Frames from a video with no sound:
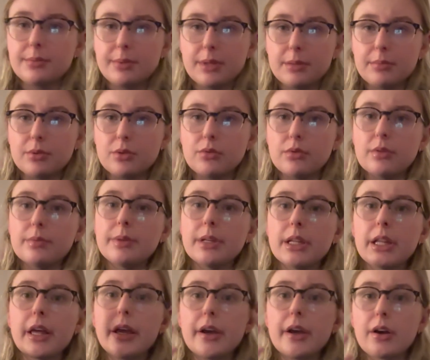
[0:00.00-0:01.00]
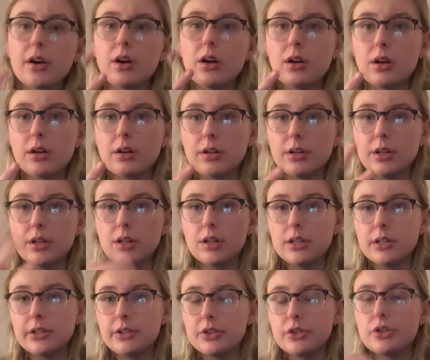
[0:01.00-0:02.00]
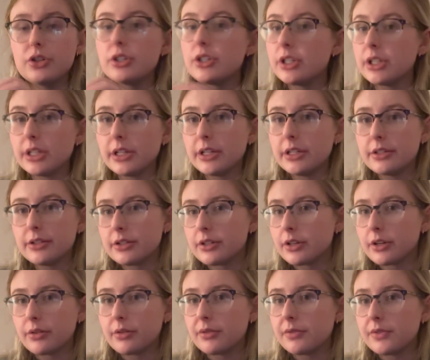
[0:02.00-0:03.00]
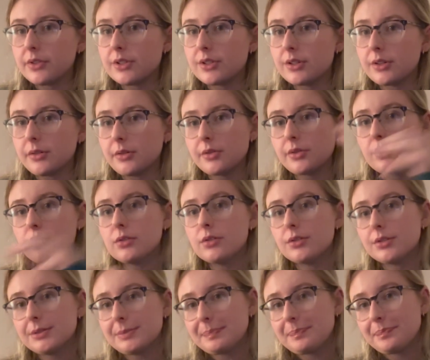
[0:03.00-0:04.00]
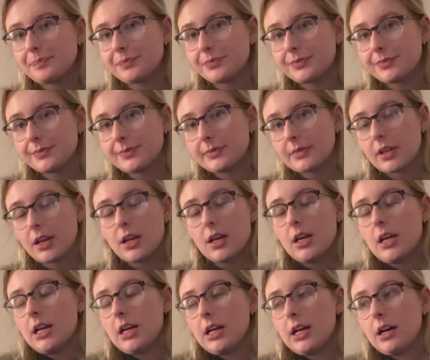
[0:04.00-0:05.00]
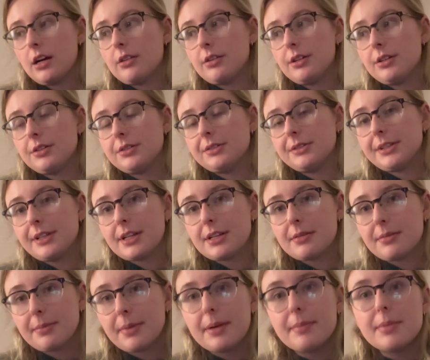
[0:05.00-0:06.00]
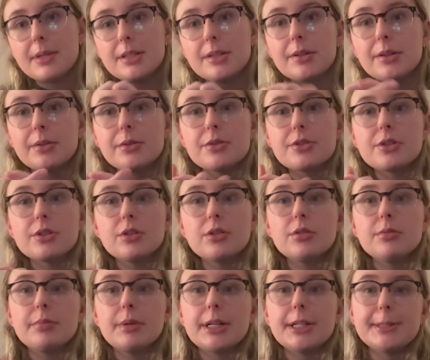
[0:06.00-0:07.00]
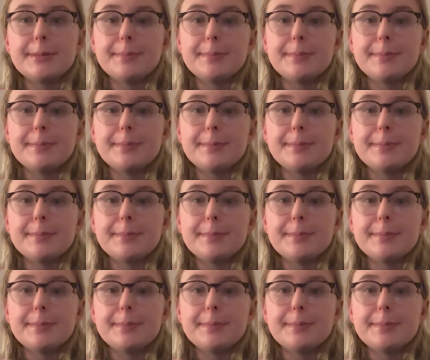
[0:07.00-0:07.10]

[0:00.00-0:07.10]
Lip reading: People will be like, she needs to go to physio school. I don't know, that might be delusional, but